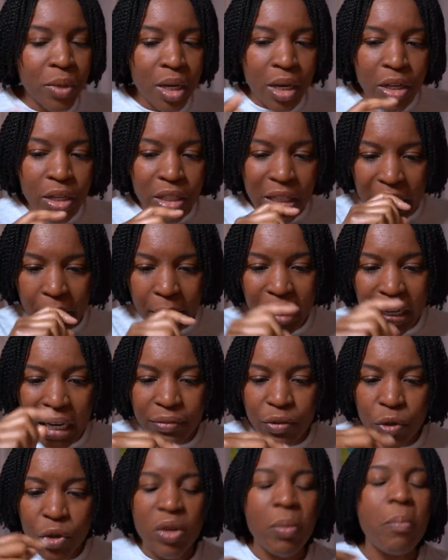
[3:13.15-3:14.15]
So let me give
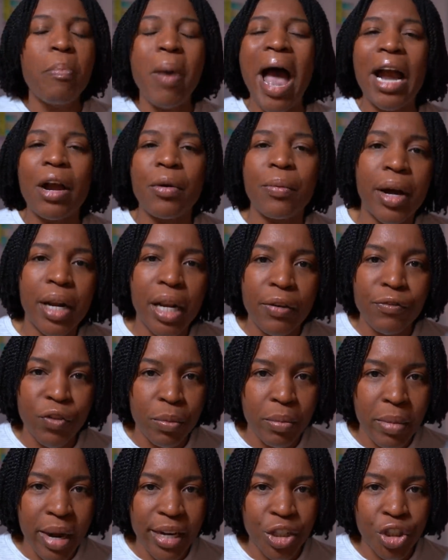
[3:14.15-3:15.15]
you some background
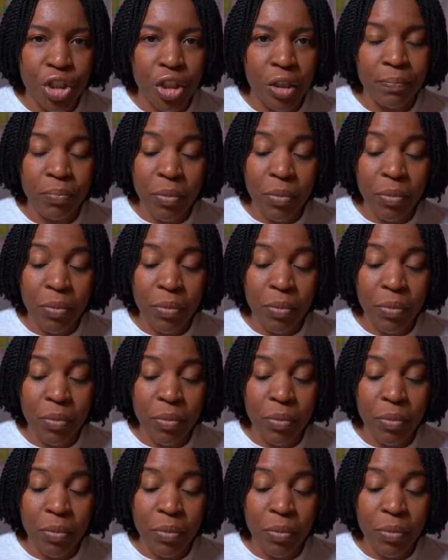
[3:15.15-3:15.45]
information.